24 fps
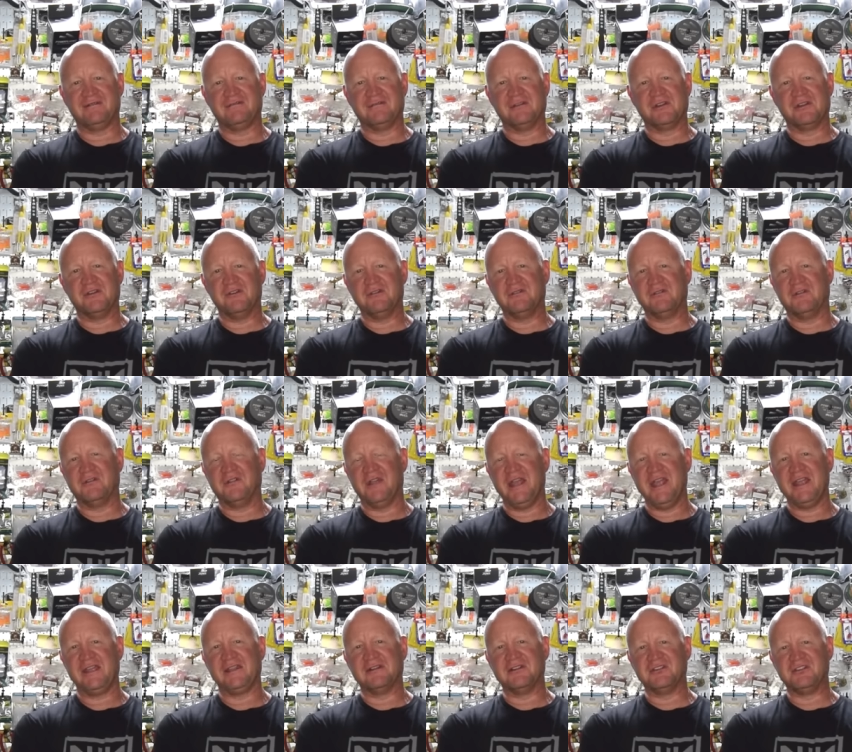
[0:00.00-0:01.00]
I'm going to go to the
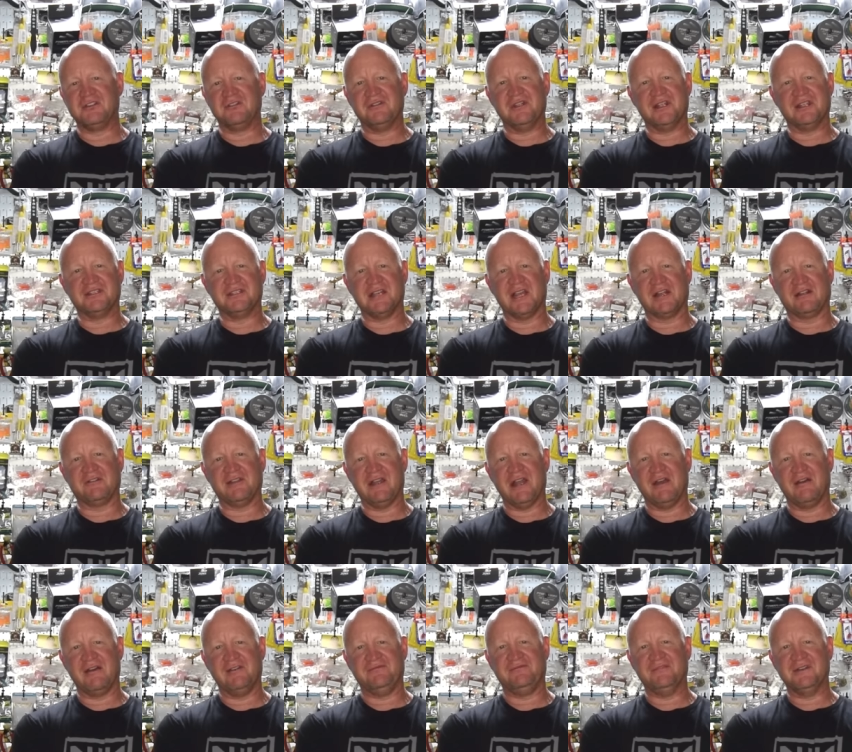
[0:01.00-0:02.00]
lake and show you exactly
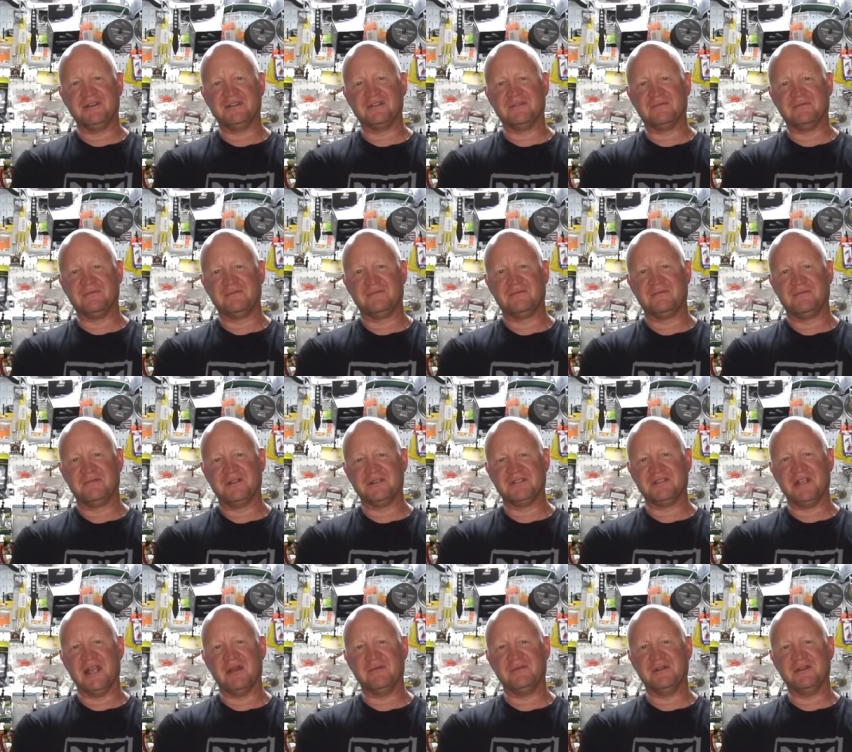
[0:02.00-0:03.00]
how I fish them. Let's
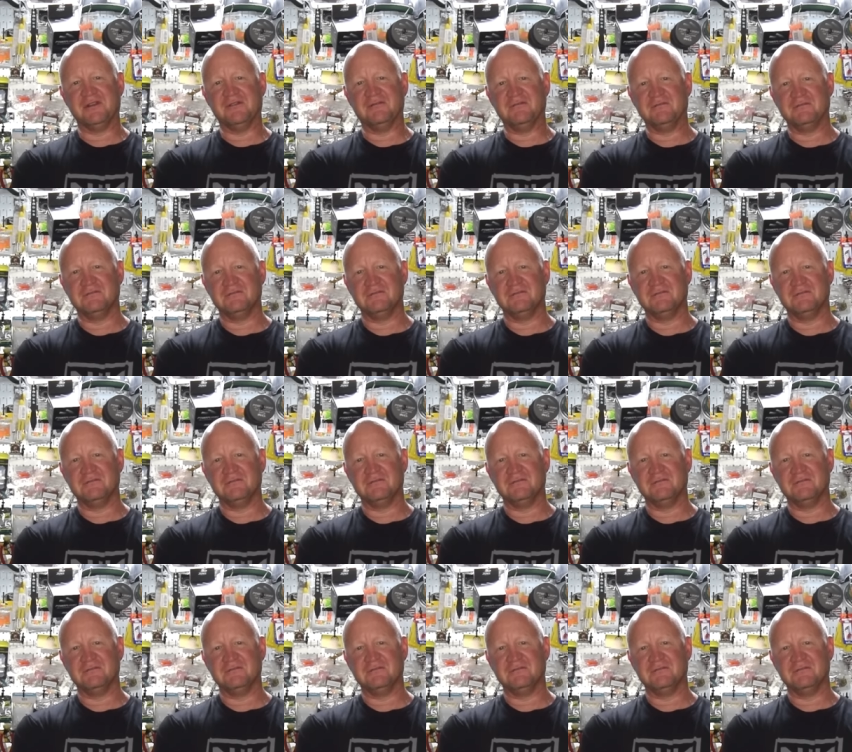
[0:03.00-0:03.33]
see how we do.